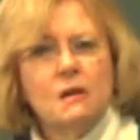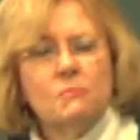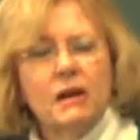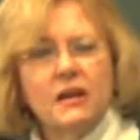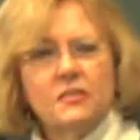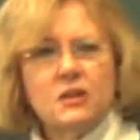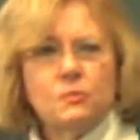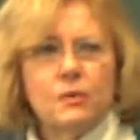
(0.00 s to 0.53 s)
But
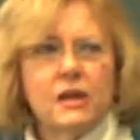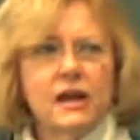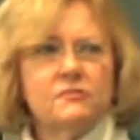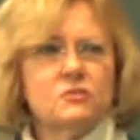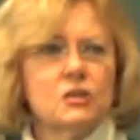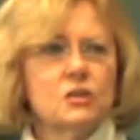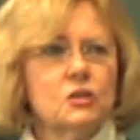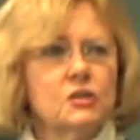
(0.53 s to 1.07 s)
I think we
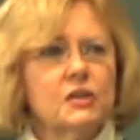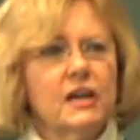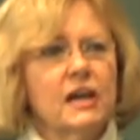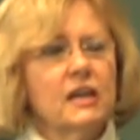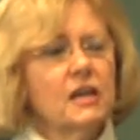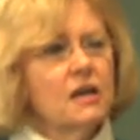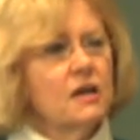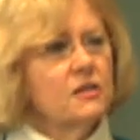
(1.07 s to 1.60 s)
have to look
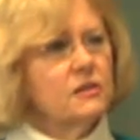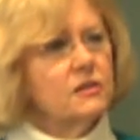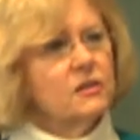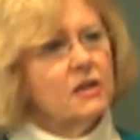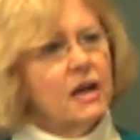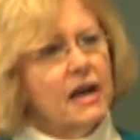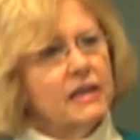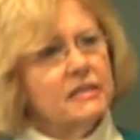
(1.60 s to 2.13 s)
at
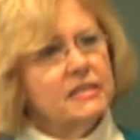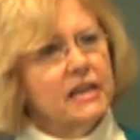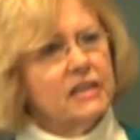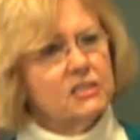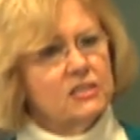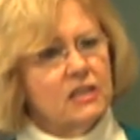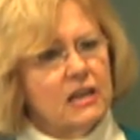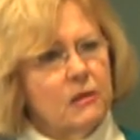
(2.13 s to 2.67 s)
the
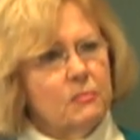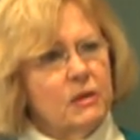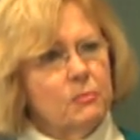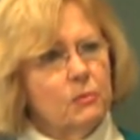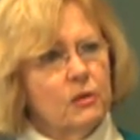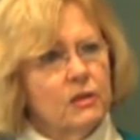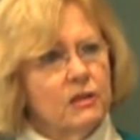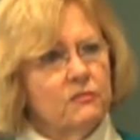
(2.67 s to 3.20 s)
context that our
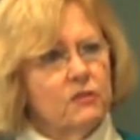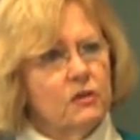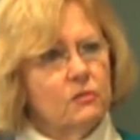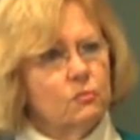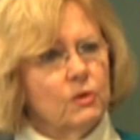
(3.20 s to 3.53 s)
people live in.